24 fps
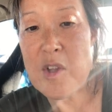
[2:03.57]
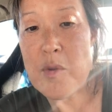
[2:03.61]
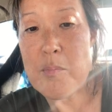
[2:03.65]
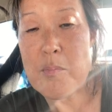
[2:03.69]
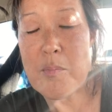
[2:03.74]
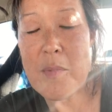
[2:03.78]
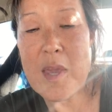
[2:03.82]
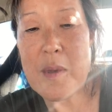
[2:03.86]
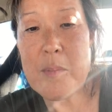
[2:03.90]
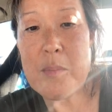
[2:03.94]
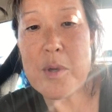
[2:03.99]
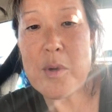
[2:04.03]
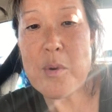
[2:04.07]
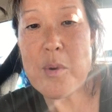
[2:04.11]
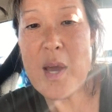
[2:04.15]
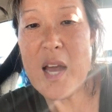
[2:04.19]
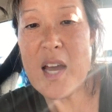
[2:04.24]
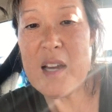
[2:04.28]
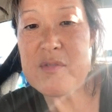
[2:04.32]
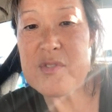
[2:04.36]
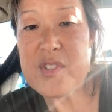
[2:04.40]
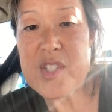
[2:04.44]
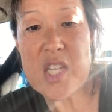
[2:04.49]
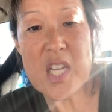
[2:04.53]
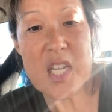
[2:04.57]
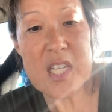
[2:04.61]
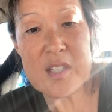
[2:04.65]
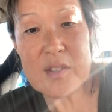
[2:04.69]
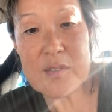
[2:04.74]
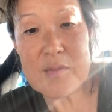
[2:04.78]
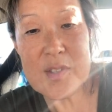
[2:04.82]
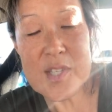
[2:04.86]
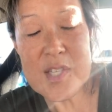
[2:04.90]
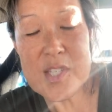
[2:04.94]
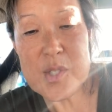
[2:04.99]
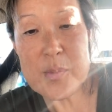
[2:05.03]
Maybe you have 10
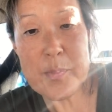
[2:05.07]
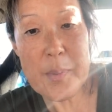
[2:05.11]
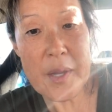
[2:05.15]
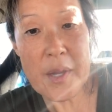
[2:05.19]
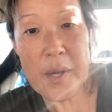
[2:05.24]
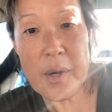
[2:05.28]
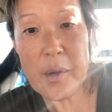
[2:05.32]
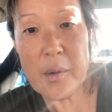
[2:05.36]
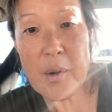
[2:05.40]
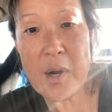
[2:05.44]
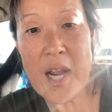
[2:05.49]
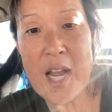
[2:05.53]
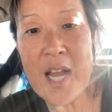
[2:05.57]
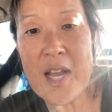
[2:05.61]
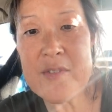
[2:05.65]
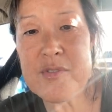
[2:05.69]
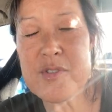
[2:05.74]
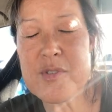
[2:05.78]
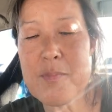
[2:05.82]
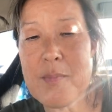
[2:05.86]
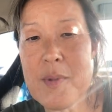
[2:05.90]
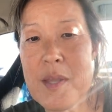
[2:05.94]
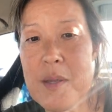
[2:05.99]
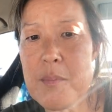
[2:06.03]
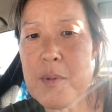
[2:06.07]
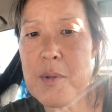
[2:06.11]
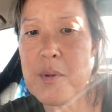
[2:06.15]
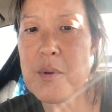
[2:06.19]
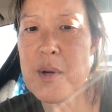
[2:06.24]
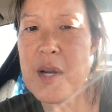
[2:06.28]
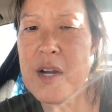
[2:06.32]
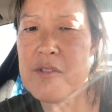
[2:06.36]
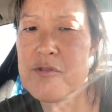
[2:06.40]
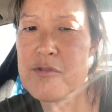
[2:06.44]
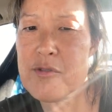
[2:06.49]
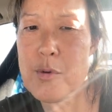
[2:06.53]
of these paragraphs. Maybe you
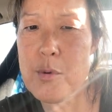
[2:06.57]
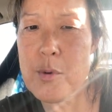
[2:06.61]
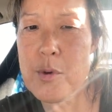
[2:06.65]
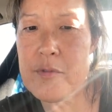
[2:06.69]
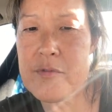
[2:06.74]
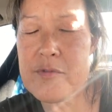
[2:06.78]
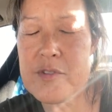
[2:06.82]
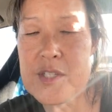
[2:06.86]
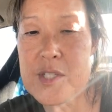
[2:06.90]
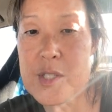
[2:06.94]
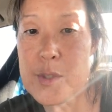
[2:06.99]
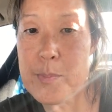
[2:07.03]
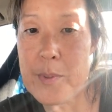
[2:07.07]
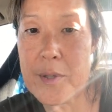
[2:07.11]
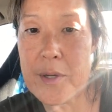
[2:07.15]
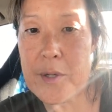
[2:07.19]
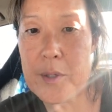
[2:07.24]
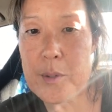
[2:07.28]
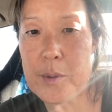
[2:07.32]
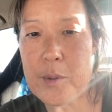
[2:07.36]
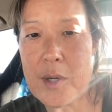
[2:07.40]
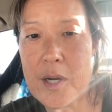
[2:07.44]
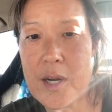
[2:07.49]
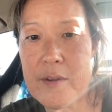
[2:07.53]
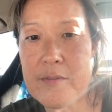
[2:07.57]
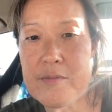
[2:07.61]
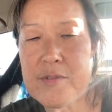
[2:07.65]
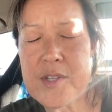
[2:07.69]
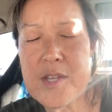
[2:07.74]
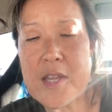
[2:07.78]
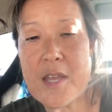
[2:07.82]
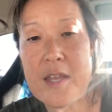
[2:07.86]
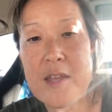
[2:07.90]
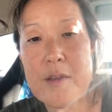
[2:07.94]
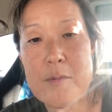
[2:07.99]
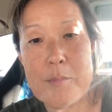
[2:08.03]
have 4 of these paragraphs.
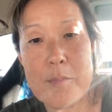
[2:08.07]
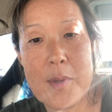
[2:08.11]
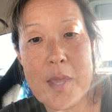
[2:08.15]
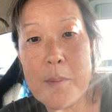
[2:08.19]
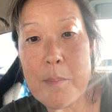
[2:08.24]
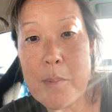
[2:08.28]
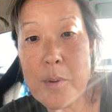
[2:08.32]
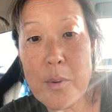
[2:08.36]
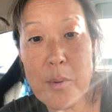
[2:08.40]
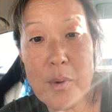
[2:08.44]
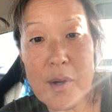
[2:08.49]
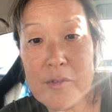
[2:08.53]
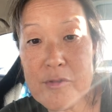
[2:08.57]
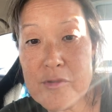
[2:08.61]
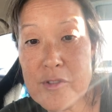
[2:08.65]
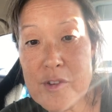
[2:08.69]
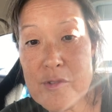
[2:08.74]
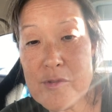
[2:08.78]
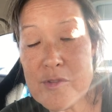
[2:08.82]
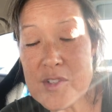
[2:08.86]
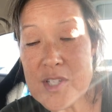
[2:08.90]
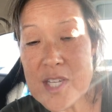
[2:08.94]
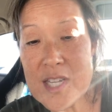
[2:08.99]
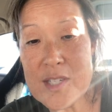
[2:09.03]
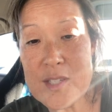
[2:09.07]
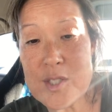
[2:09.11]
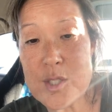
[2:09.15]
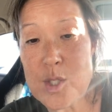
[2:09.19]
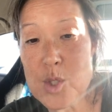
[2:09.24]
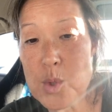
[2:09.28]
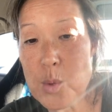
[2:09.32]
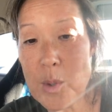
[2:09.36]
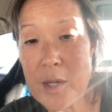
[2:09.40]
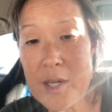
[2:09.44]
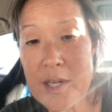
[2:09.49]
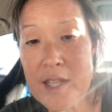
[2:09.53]
Maybe you have 15 to
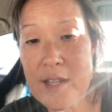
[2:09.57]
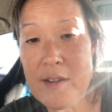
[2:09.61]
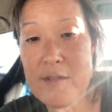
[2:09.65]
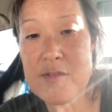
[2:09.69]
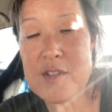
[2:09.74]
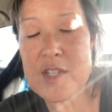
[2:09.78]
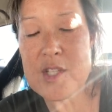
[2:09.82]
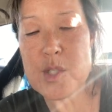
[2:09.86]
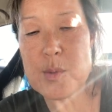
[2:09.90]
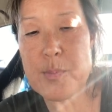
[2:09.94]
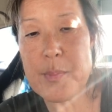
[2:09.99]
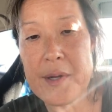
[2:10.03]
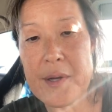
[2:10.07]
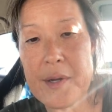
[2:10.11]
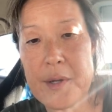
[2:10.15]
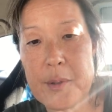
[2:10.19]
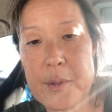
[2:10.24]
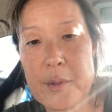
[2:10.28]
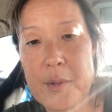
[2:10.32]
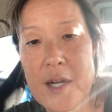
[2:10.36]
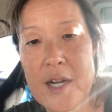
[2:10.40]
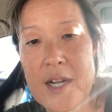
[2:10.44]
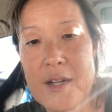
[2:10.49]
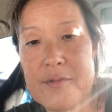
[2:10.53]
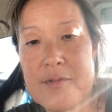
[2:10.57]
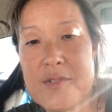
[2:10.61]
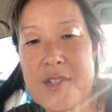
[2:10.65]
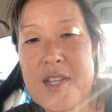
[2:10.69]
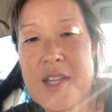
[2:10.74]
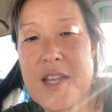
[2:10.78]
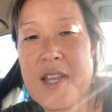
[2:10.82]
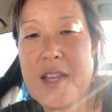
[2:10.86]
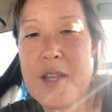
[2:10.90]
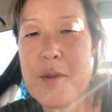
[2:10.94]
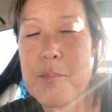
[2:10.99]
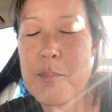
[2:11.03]
20 of these paragraphs.
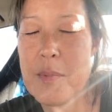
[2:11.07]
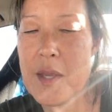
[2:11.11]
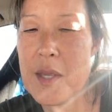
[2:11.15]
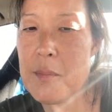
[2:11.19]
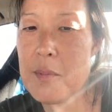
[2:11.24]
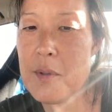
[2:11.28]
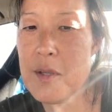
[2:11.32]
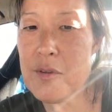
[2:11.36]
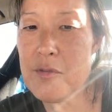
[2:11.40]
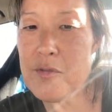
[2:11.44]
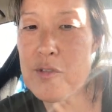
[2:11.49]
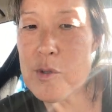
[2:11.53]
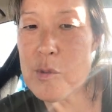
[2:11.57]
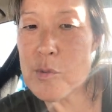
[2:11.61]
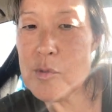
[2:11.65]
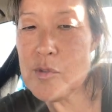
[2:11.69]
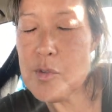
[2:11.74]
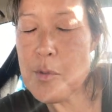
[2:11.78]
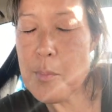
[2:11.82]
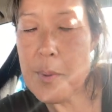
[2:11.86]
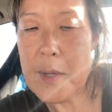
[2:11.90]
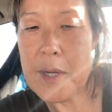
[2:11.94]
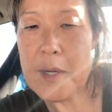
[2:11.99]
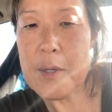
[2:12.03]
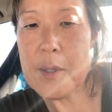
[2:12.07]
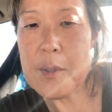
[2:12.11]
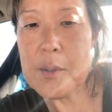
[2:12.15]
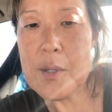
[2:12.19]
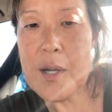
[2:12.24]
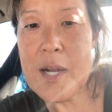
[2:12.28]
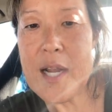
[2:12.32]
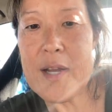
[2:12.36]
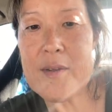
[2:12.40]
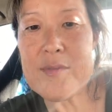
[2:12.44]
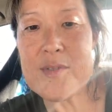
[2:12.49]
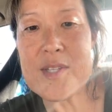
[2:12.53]
Maybe a few of the
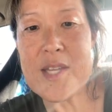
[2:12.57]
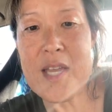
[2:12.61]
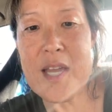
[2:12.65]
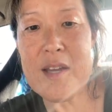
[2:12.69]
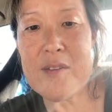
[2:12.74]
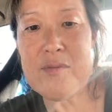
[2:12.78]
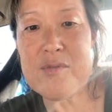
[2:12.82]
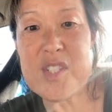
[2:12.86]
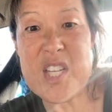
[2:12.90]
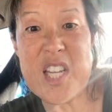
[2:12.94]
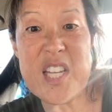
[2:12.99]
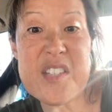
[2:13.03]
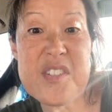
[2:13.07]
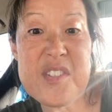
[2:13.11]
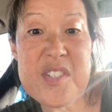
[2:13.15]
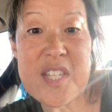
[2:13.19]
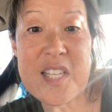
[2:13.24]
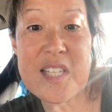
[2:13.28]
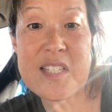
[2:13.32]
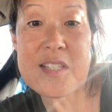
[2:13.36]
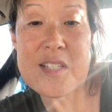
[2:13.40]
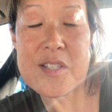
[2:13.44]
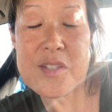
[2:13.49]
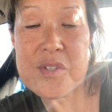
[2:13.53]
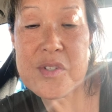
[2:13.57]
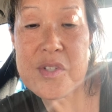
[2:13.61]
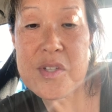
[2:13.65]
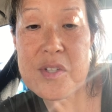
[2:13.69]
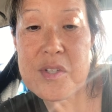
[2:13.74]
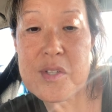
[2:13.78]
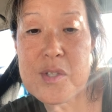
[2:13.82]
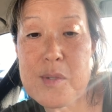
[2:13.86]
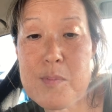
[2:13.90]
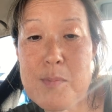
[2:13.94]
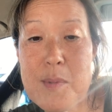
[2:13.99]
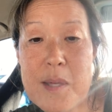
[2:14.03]
paragraphs have 10
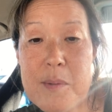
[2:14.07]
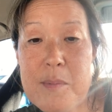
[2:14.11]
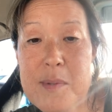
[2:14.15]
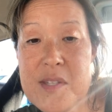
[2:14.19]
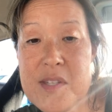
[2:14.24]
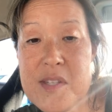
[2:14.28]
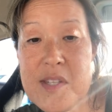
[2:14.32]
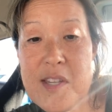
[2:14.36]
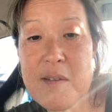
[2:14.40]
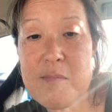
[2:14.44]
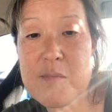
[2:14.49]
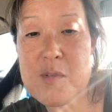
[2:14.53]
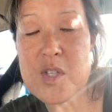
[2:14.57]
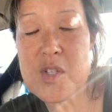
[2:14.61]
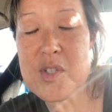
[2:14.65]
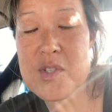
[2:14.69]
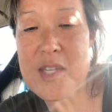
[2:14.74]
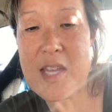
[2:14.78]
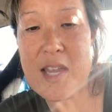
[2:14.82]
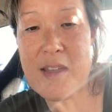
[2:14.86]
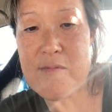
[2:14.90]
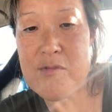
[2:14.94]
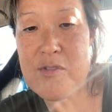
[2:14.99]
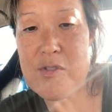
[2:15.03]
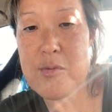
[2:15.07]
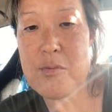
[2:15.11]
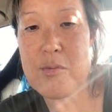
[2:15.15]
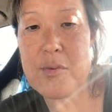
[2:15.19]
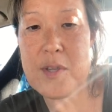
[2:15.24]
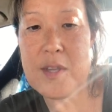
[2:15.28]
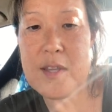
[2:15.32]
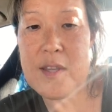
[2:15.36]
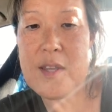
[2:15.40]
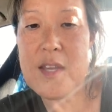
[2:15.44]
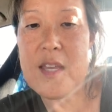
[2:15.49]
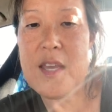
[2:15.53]
sentences. Maybe some just have
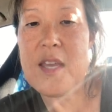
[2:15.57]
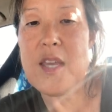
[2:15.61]
3.